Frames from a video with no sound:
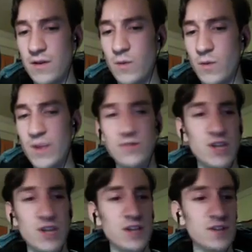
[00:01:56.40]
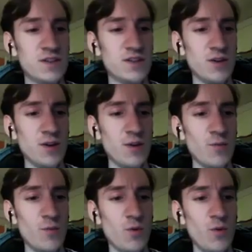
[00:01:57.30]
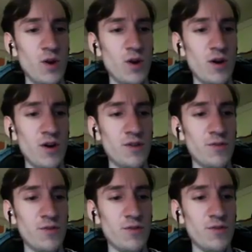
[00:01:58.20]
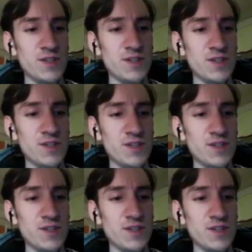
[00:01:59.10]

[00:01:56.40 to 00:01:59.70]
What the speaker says: We made some changes. Hold up. We are on 3.7.